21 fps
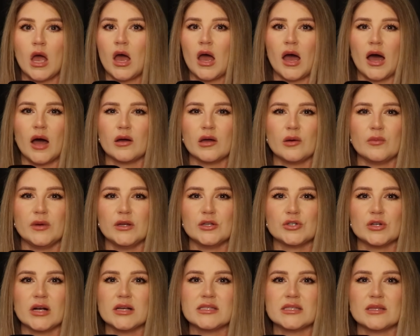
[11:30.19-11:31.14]
how can we
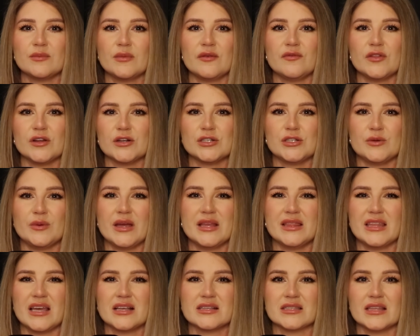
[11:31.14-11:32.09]
trust them if they're doing
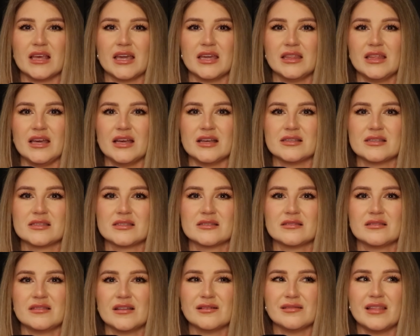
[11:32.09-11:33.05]
things like this?
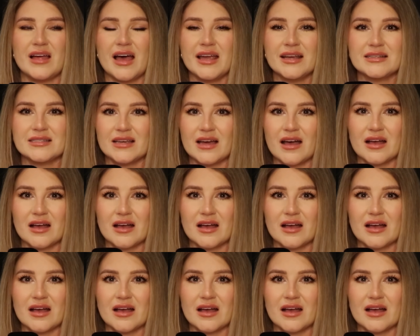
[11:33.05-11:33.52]
They're lying to